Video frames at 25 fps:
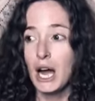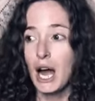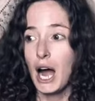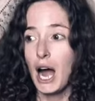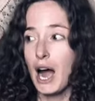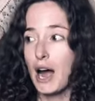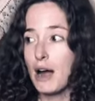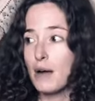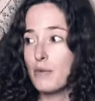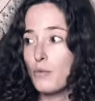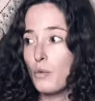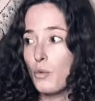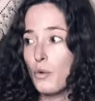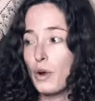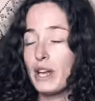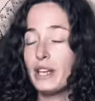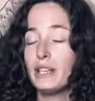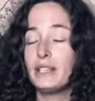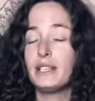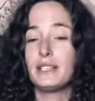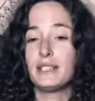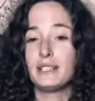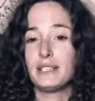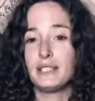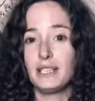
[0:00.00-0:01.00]
i'm
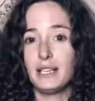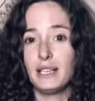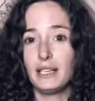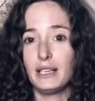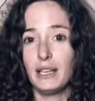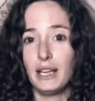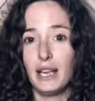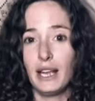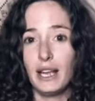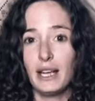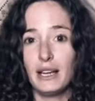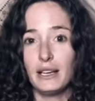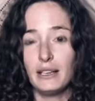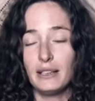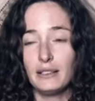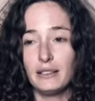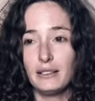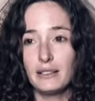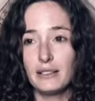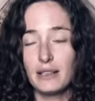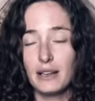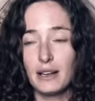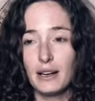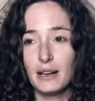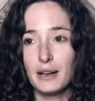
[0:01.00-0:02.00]
witnessing
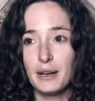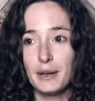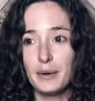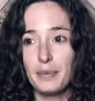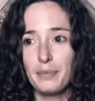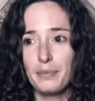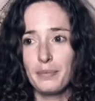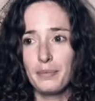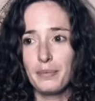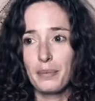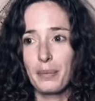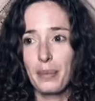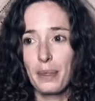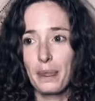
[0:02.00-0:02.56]
and um,